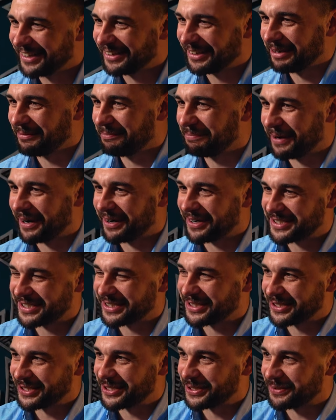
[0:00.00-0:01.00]
in
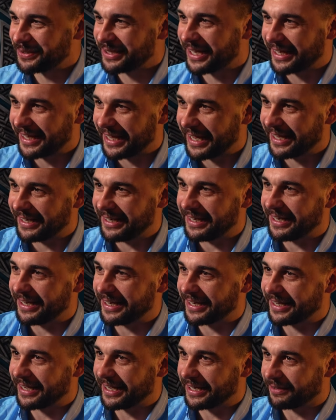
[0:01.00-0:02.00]
comparison to like
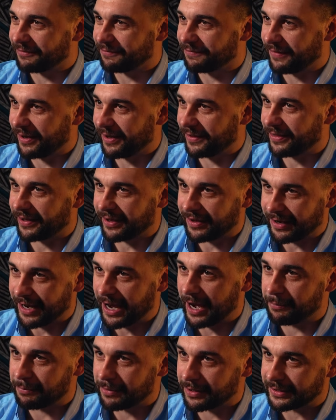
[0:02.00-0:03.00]
any kind of other
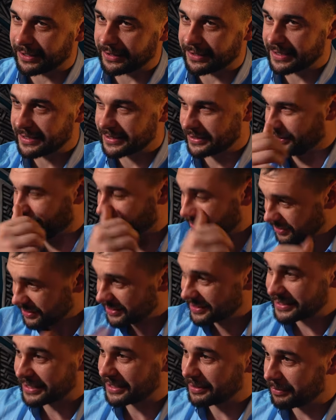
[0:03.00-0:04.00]
camera that is also
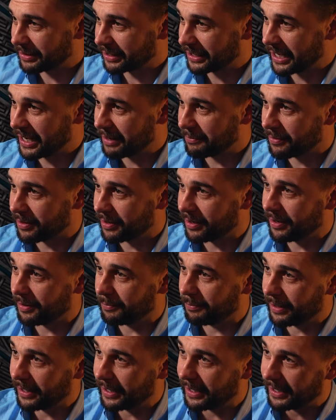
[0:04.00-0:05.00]
cinema camera,
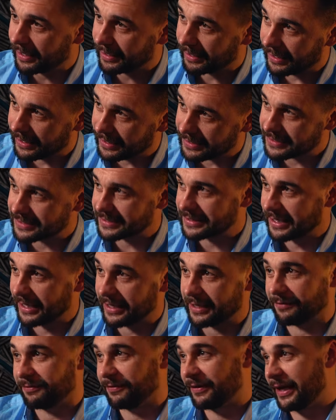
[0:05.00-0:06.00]
but it's
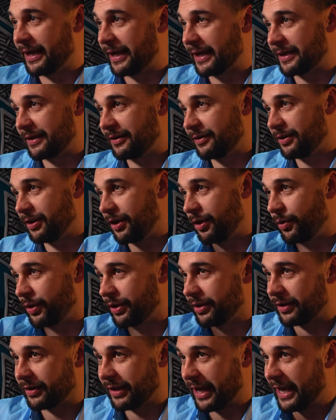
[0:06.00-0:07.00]
kind of like, you know,
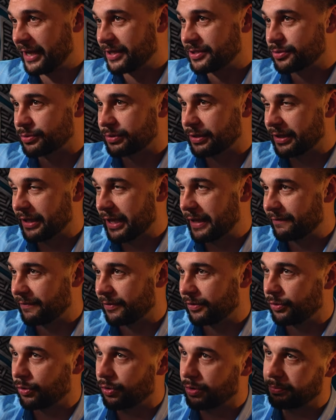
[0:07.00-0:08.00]
in the entry
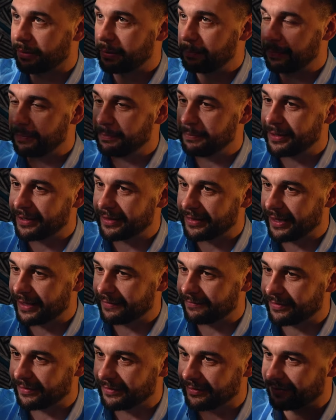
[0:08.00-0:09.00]
level or maybe mid
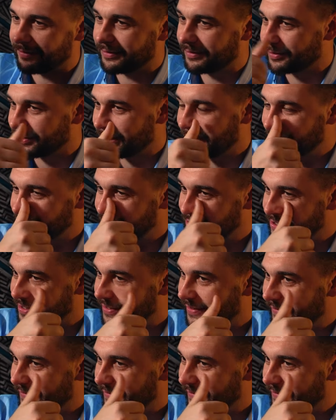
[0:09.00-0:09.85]
level range?